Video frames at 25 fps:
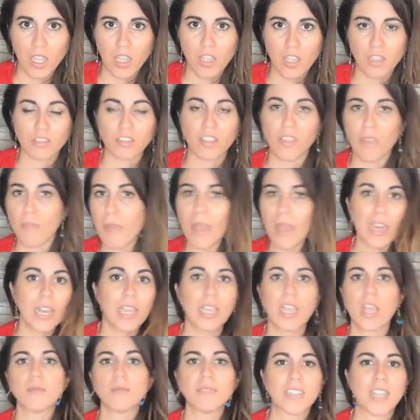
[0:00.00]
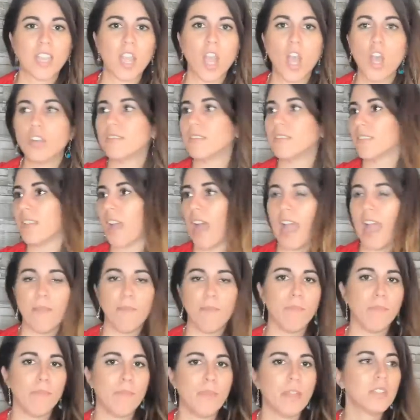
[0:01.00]
So the money comes and goes. I
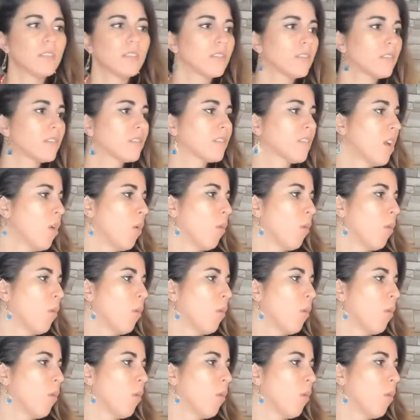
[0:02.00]
have bills.